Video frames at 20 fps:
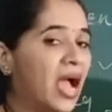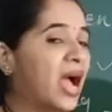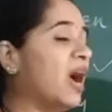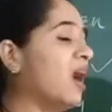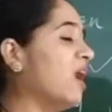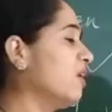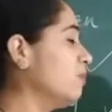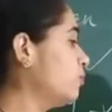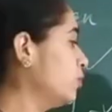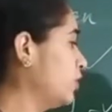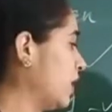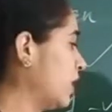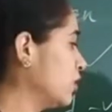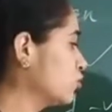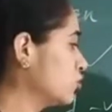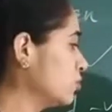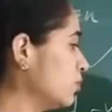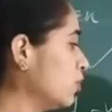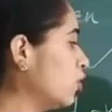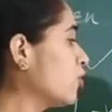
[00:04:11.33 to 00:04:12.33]
and
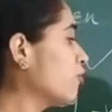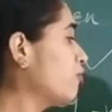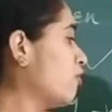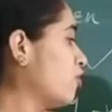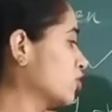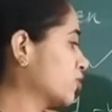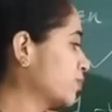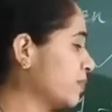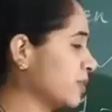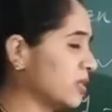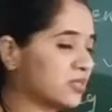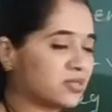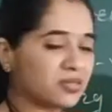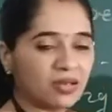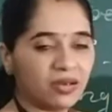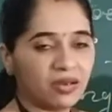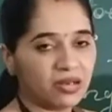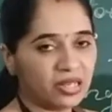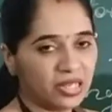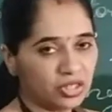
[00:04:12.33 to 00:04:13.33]
potassium or phosphorus
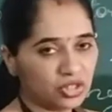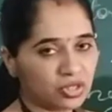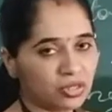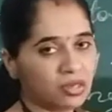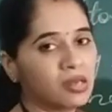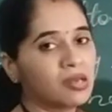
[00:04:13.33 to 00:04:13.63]
rich